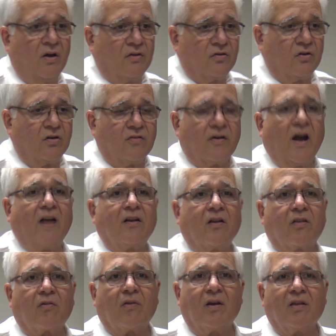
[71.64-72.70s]
So you've got the
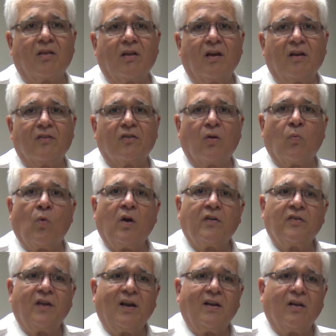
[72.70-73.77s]
three things, and
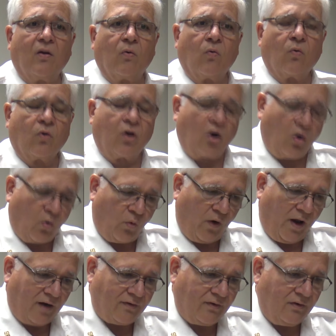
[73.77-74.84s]
once in the
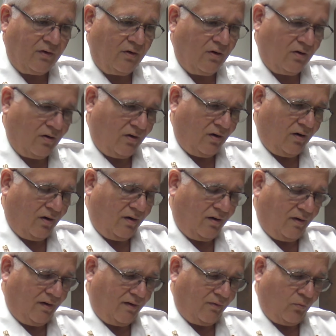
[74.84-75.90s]
correct
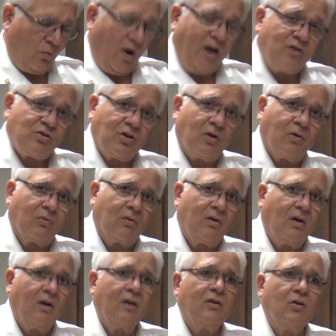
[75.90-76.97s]
ratio,
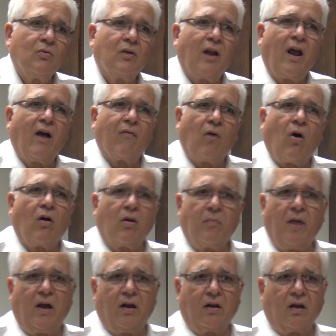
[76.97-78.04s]
you would have
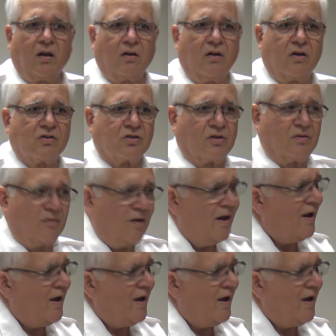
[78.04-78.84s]
automatic ignition.